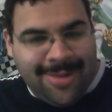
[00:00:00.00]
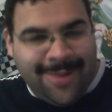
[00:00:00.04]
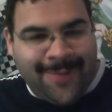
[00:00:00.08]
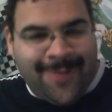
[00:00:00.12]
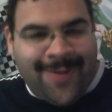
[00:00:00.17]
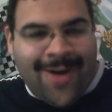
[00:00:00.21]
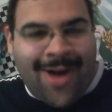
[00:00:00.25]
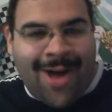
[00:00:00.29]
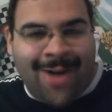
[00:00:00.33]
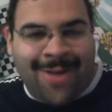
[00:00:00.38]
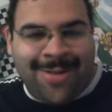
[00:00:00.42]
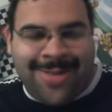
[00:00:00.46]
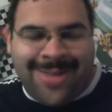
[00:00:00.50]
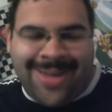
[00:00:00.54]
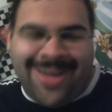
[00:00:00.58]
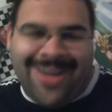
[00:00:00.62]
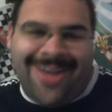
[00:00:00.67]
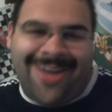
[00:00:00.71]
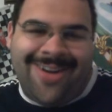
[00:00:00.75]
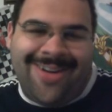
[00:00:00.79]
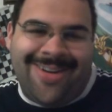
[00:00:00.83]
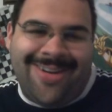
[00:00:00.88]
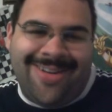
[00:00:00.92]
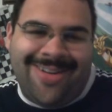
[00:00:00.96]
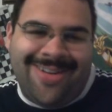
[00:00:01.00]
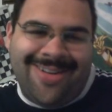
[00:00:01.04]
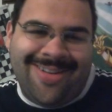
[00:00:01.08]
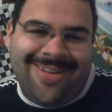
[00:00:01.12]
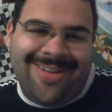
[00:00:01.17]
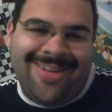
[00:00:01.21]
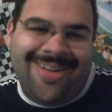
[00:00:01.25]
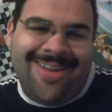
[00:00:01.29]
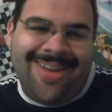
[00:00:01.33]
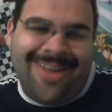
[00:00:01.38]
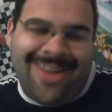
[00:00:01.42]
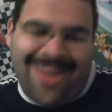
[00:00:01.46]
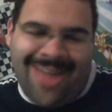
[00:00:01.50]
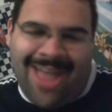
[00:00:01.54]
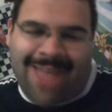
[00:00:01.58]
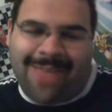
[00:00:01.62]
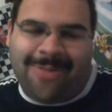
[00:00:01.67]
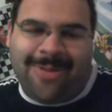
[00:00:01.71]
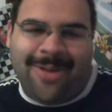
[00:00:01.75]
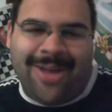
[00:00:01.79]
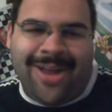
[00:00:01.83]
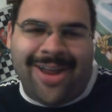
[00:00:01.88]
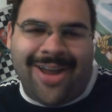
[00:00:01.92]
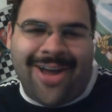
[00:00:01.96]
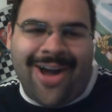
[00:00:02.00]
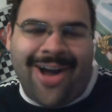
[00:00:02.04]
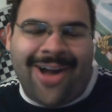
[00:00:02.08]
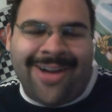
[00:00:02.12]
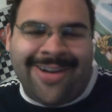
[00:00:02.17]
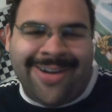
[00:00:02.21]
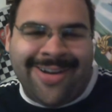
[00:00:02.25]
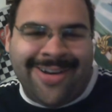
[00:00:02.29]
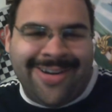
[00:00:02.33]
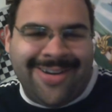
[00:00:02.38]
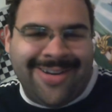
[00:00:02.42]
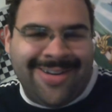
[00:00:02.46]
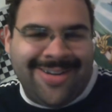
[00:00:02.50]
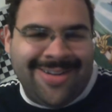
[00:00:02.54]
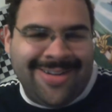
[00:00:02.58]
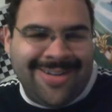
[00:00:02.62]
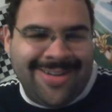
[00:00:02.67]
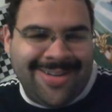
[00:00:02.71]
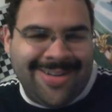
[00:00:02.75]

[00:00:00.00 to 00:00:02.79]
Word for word: The Volunteer? That's what you're gonna call her? I'm